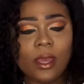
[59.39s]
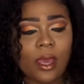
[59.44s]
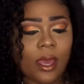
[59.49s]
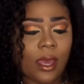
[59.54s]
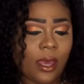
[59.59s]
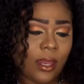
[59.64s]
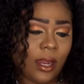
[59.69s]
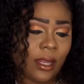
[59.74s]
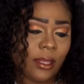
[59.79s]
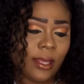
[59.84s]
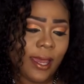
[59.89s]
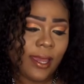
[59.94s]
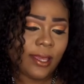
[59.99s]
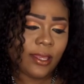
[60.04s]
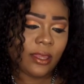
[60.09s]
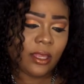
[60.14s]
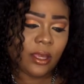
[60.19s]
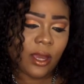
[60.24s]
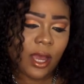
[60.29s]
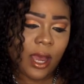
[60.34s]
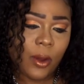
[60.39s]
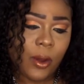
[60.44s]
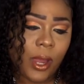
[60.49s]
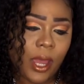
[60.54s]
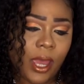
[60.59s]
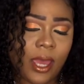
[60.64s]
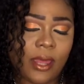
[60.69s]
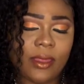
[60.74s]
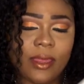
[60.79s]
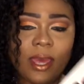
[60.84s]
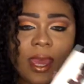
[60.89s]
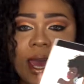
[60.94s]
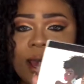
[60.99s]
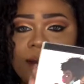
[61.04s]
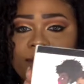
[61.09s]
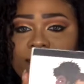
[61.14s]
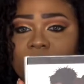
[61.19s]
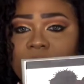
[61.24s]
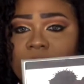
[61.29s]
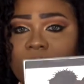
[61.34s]
And I like the how they
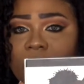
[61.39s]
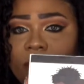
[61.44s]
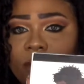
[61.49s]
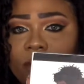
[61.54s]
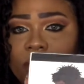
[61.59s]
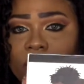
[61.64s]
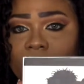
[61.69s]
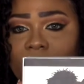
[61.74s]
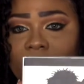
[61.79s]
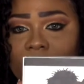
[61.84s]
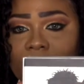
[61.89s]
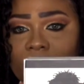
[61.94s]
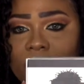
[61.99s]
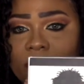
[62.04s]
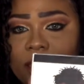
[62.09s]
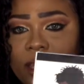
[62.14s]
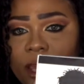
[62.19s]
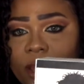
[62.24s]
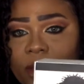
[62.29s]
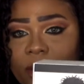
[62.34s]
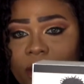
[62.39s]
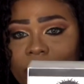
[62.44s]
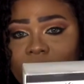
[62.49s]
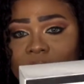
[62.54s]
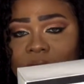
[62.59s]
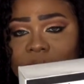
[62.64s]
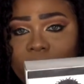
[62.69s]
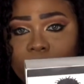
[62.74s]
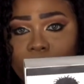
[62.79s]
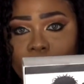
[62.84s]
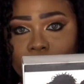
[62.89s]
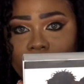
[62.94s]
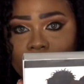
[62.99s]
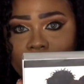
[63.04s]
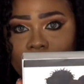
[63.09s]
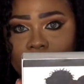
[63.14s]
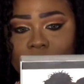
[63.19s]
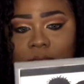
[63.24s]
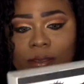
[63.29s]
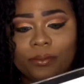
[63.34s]
have styled the ladies' hair in different
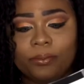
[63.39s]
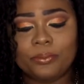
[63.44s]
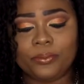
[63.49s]
ways.